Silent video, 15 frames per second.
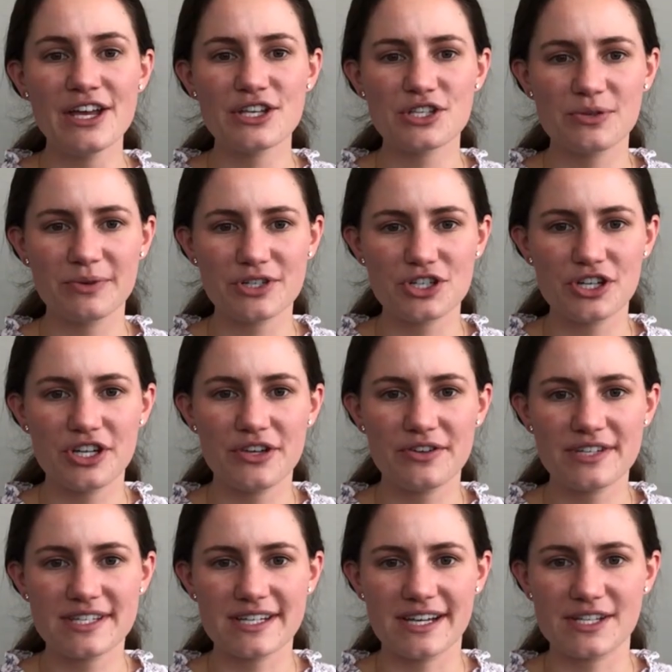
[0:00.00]
So what should you
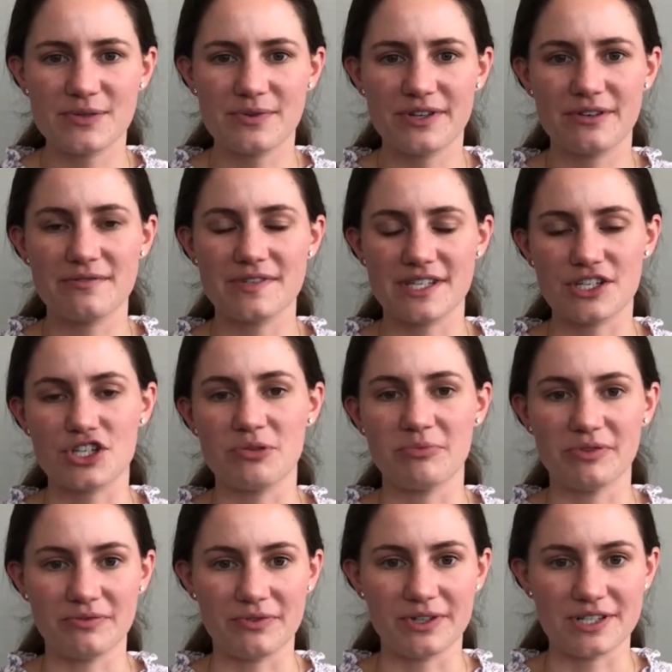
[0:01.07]
discuss with your physician
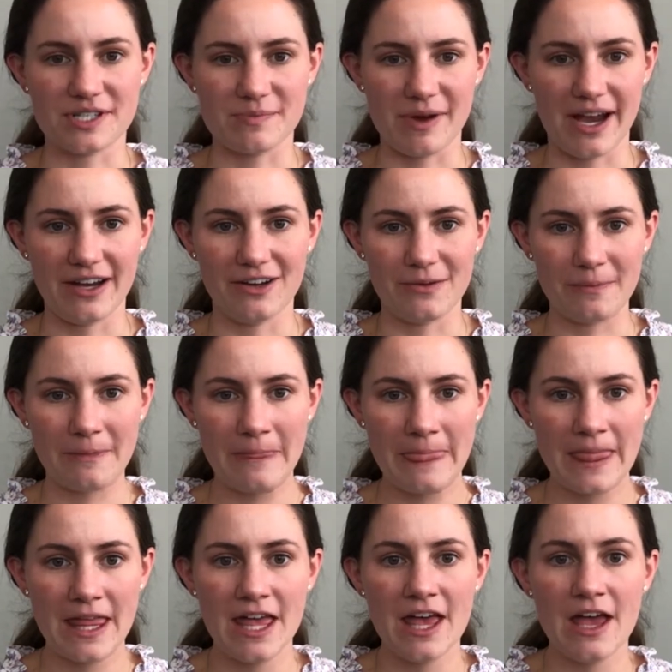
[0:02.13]
before SMILE?
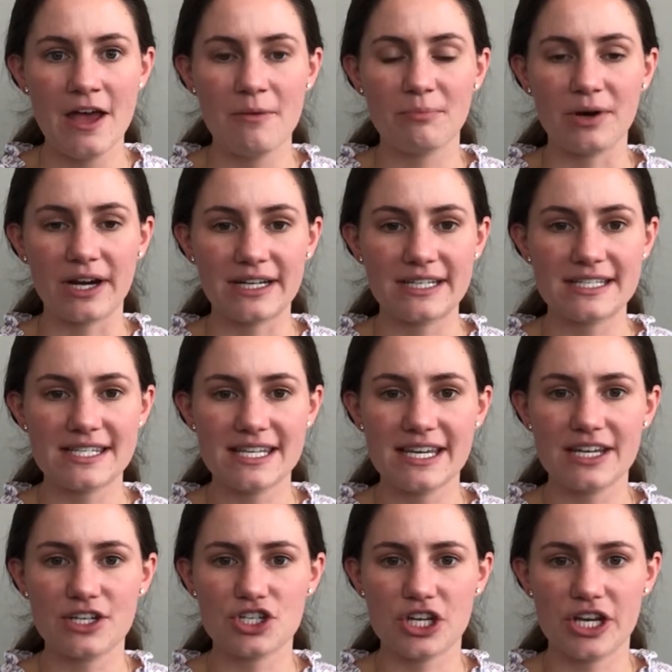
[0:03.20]
Pregnancy
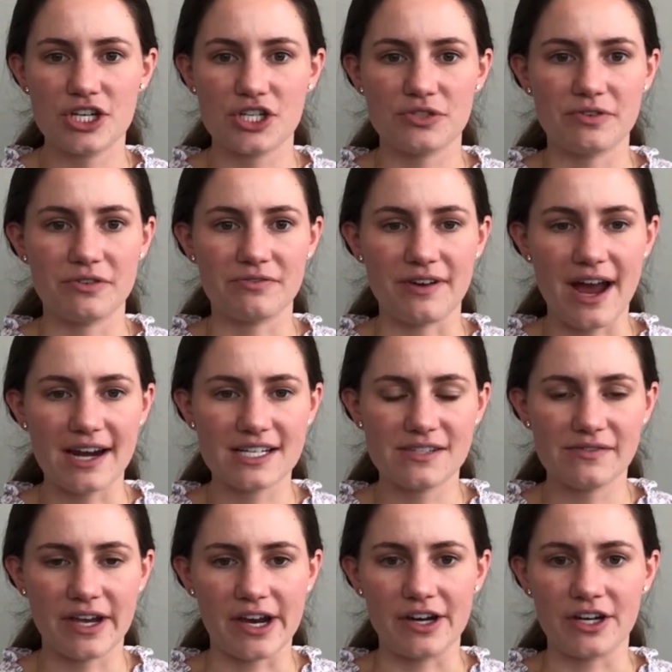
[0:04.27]
can change the refractive
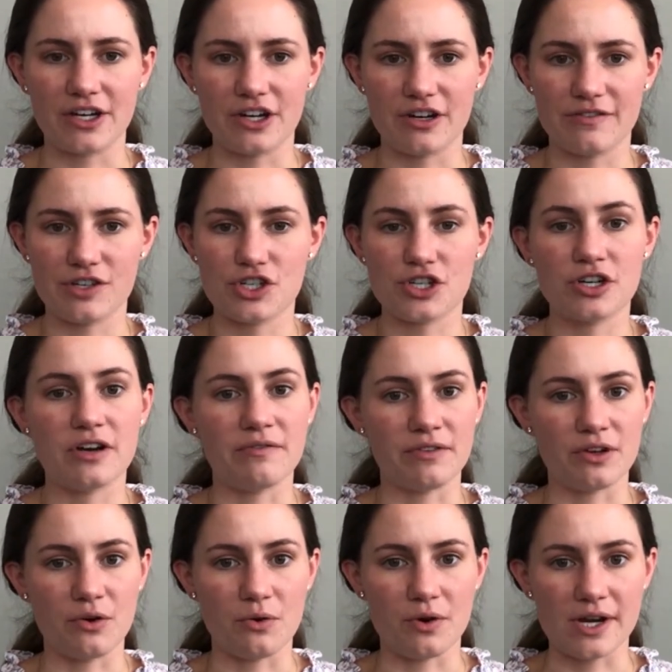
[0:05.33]
error and curvature of the
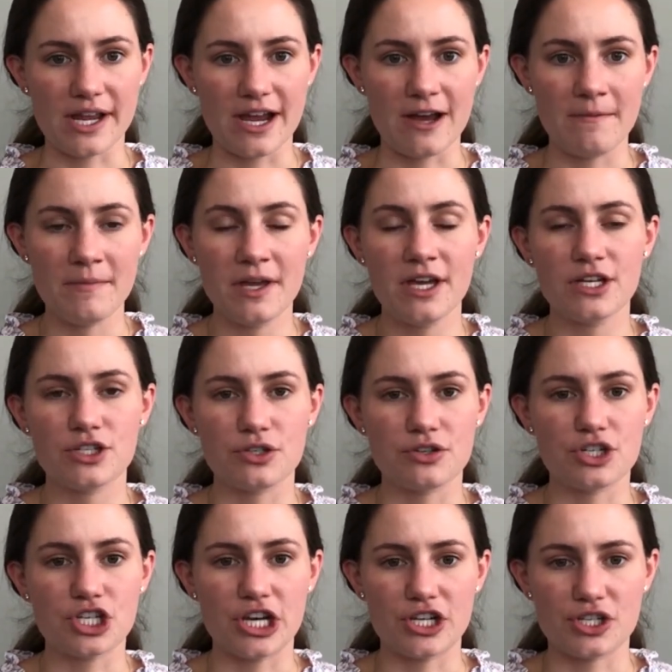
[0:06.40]
cornea due to
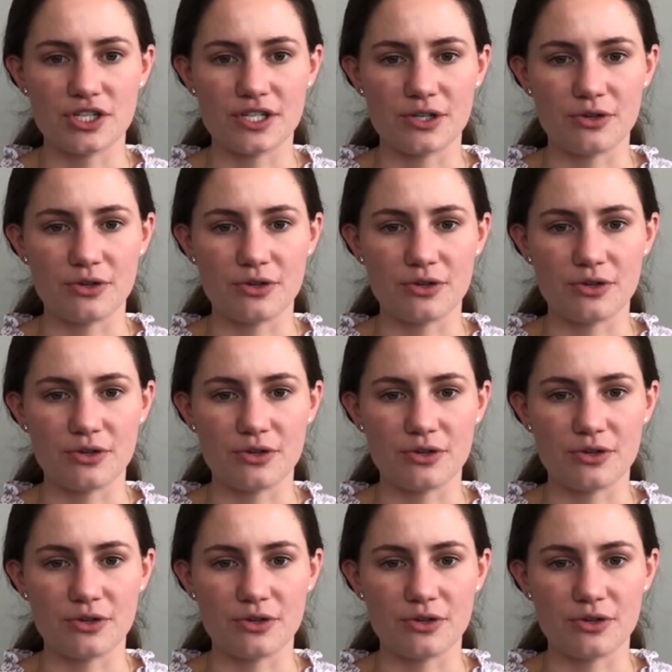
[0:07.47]
changes in